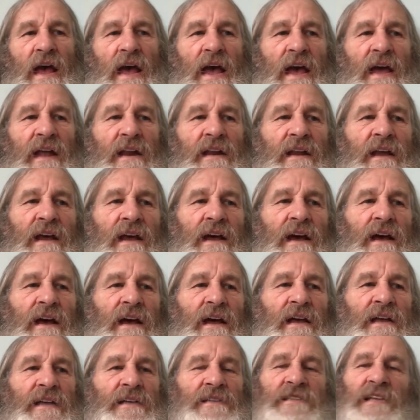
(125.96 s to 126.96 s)
And
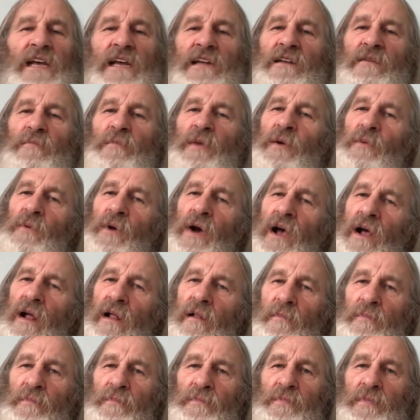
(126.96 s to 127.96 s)
he said to me,
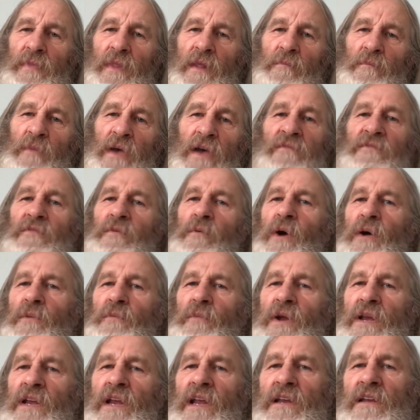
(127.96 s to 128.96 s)
well, Biff,
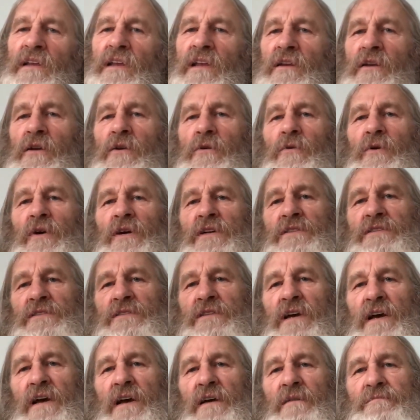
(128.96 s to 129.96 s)
what we need to do is
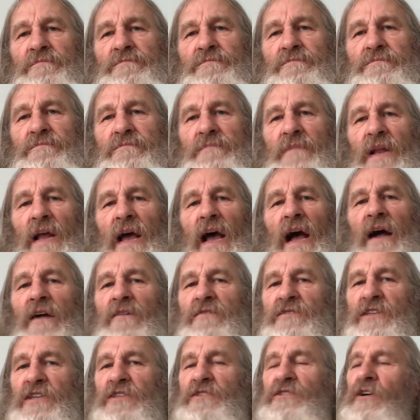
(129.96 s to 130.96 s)

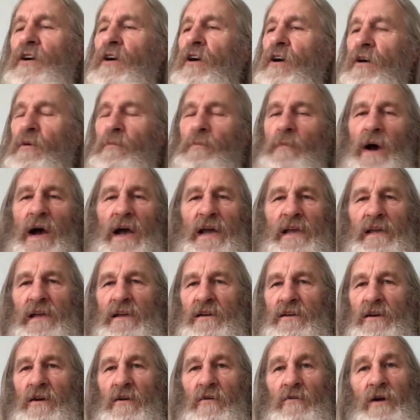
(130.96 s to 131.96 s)
I'll just call my
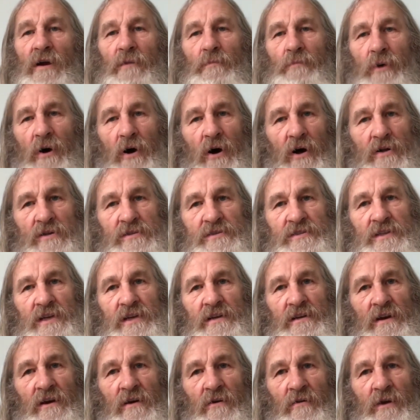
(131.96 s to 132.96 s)
Yin Yoga Paul's
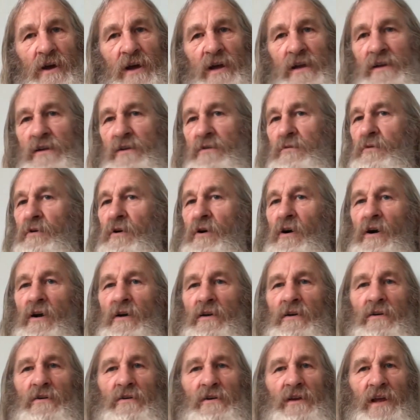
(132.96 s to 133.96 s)
Yin Yoga, and you call
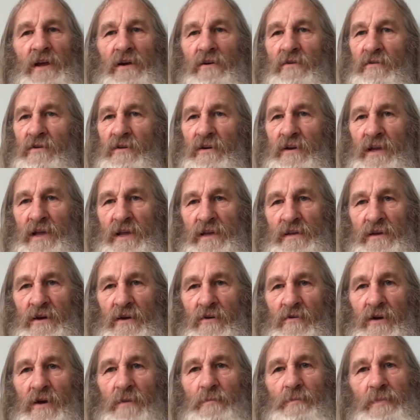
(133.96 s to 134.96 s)
your Yin
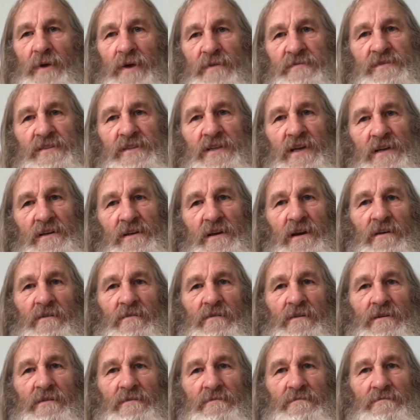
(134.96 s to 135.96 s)
Yoga Biff's Yin
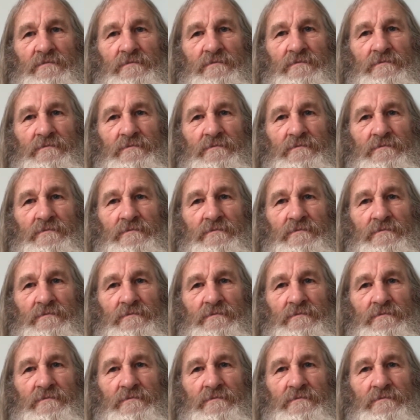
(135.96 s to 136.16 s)
Yoga.